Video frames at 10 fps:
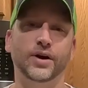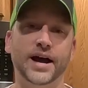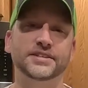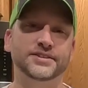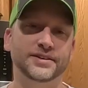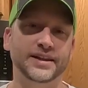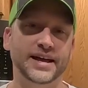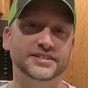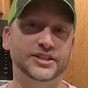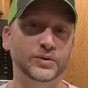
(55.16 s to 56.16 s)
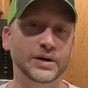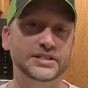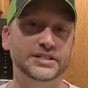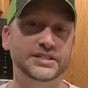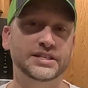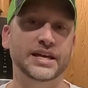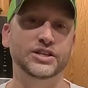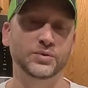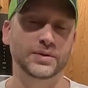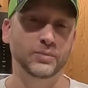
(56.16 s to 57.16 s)
I started asking questions
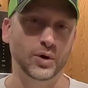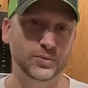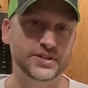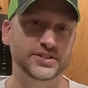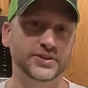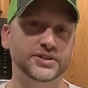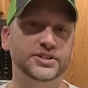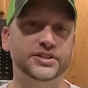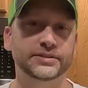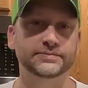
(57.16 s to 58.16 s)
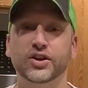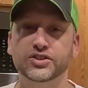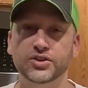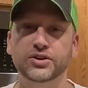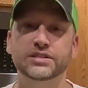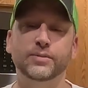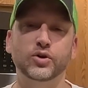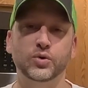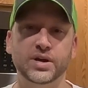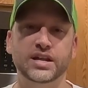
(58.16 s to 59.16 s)
and doing more research. The concern is
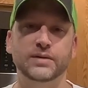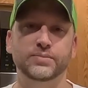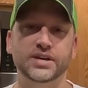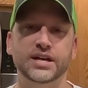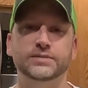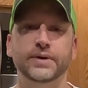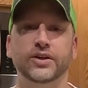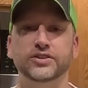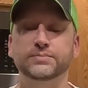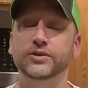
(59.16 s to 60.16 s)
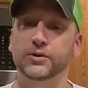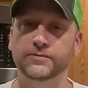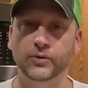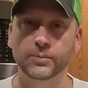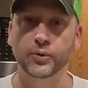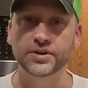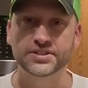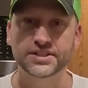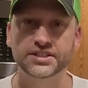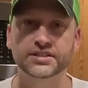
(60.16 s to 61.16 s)
about creating a pH balance below
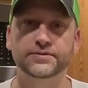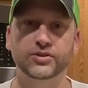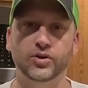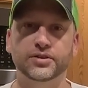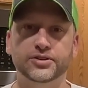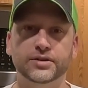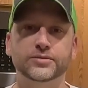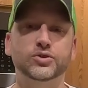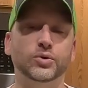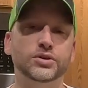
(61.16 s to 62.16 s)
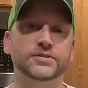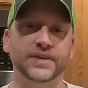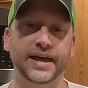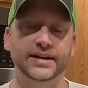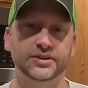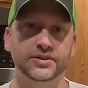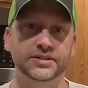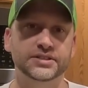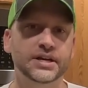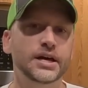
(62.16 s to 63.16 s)
4.6 for long-term storage of canned
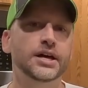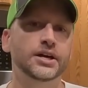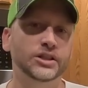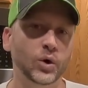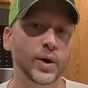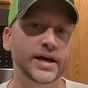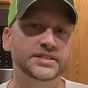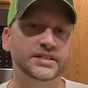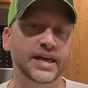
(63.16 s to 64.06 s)
goods. Low-acid